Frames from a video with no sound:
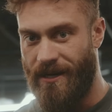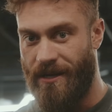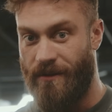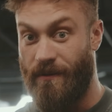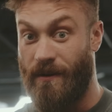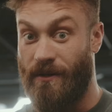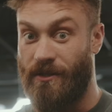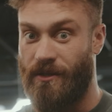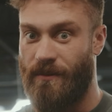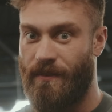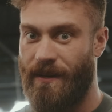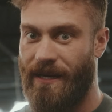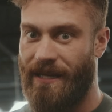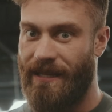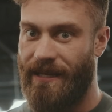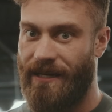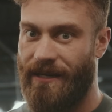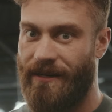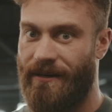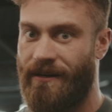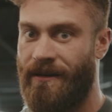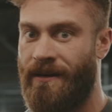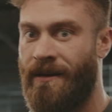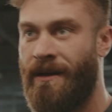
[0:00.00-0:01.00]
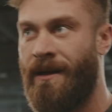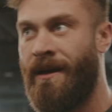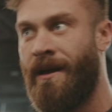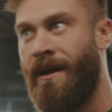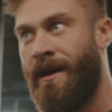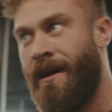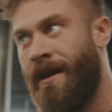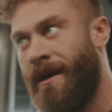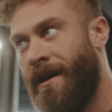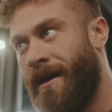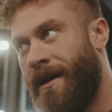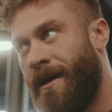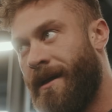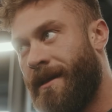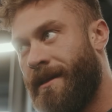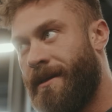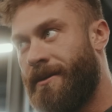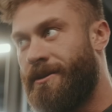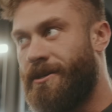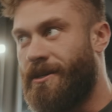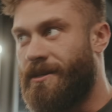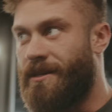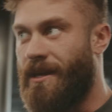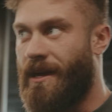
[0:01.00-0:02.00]
especially being leaner.
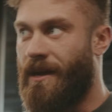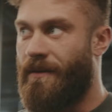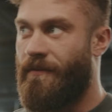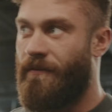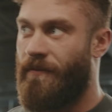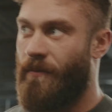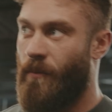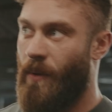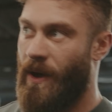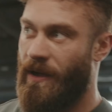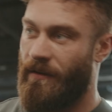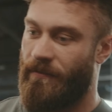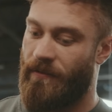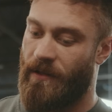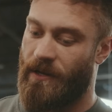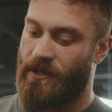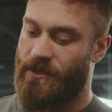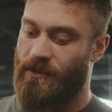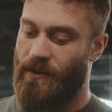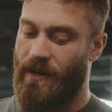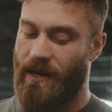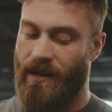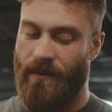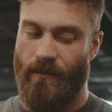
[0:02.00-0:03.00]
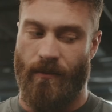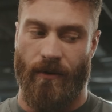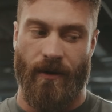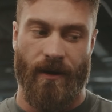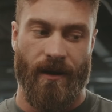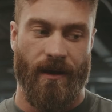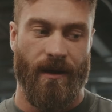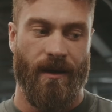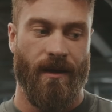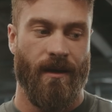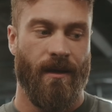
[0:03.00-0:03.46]
It's just like weight fluctuating more.